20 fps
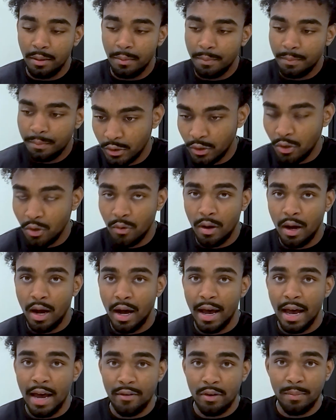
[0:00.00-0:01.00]
up so
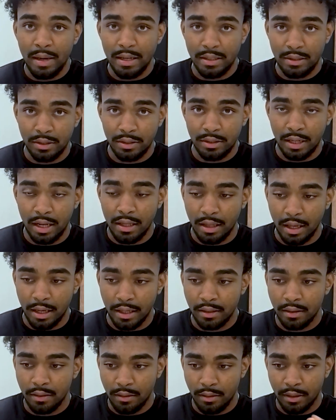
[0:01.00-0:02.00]
I have a message that I
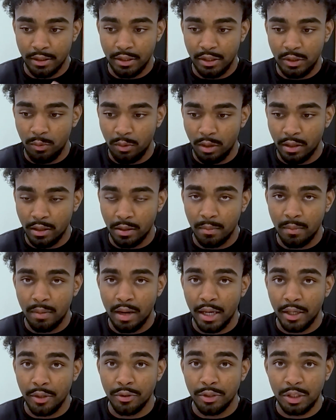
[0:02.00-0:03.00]
like. This is one of them.
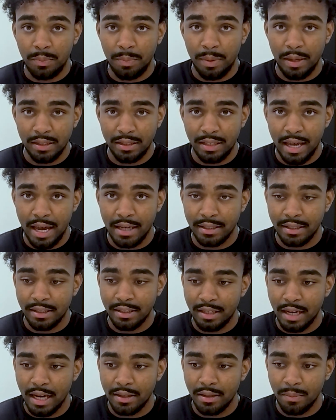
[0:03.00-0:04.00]
I use spin tags
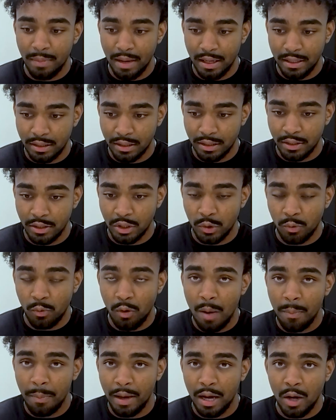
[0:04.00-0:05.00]
inside the message to
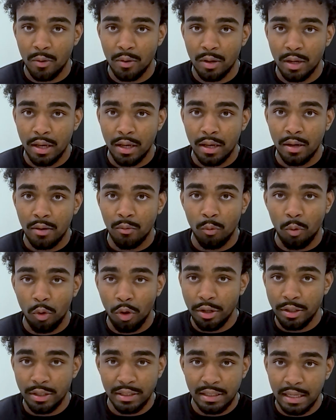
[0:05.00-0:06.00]
swap out
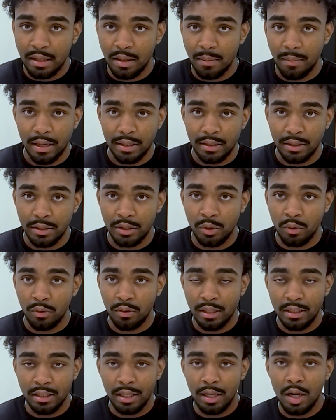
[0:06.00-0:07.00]
words inside the message so it
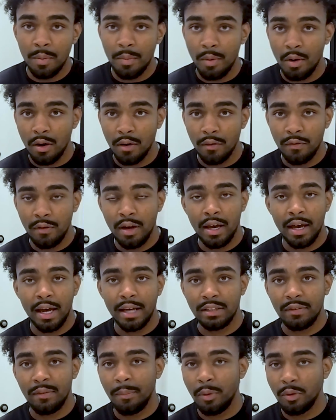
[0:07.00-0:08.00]
doesn't come off
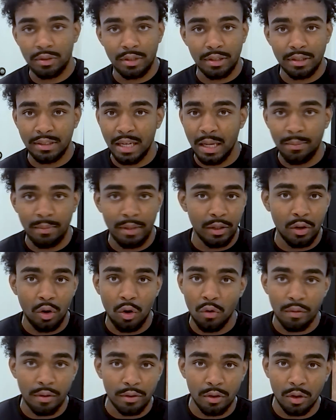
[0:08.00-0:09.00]
as if I'm posting the same thing
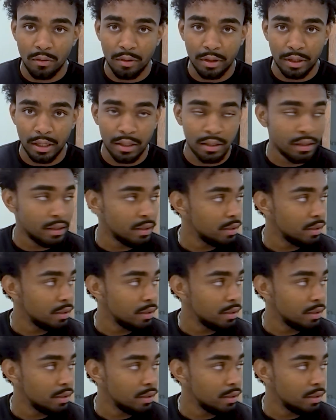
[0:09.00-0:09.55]
over and over again.